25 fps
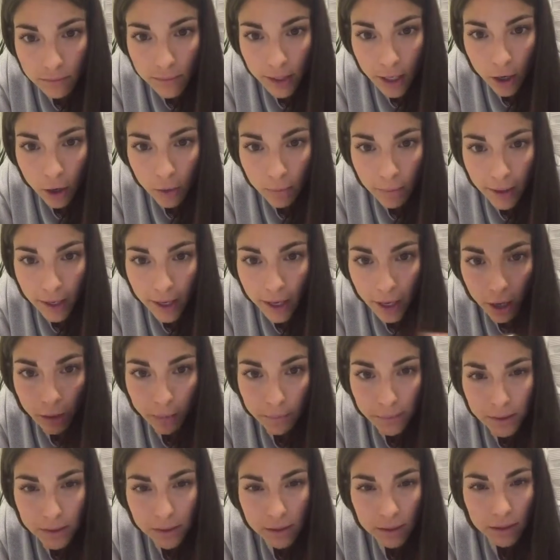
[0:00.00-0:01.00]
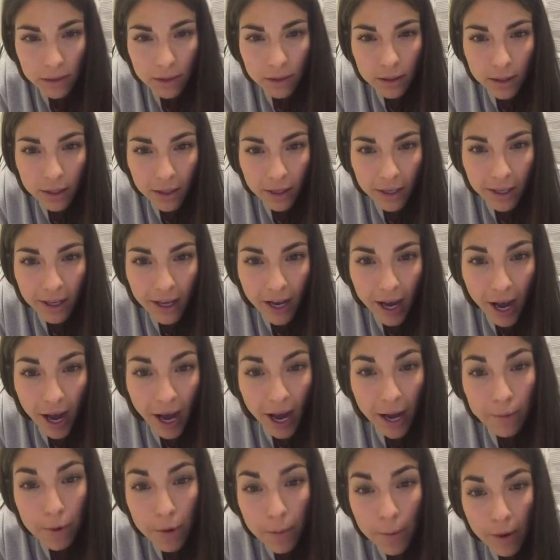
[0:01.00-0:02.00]
I hope that helps.
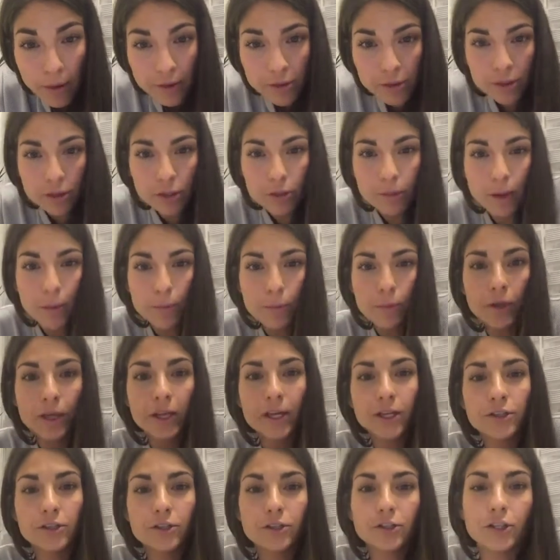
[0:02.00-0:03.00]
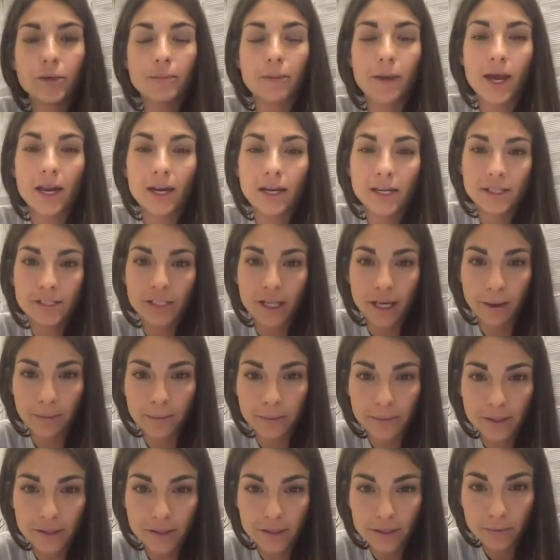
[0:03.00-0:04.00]
I'm about to do my pre-internship. Any
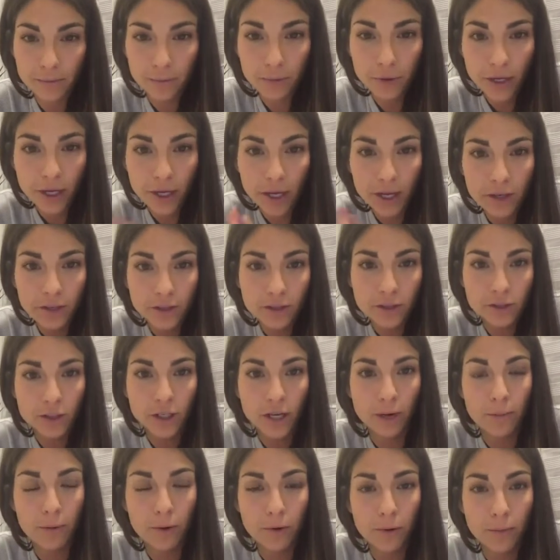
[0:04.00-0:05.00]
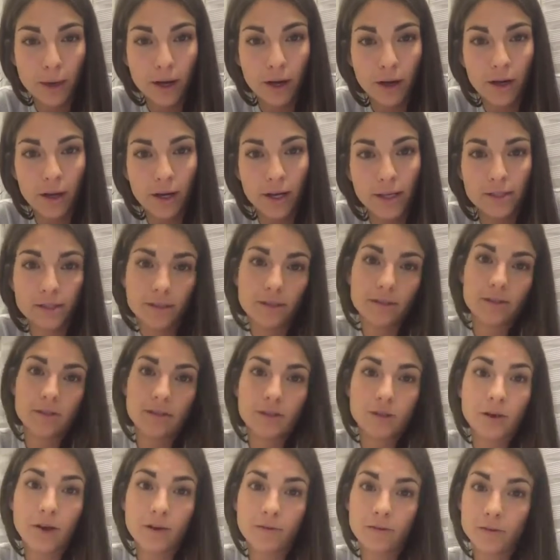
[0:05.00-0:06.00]
tips? Pre-internship. Oh my goodness.
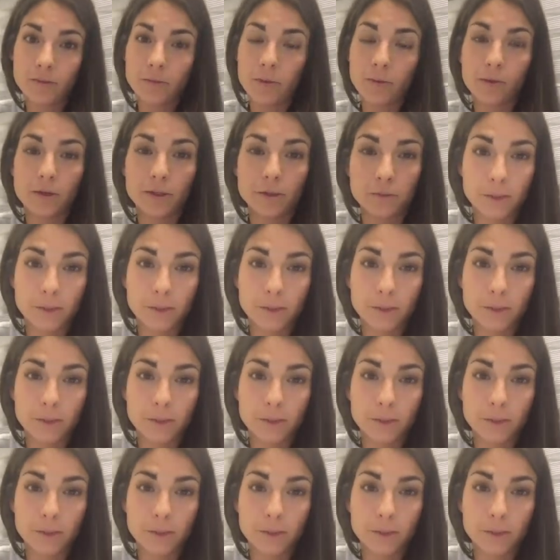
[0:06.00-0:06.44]
You have to be more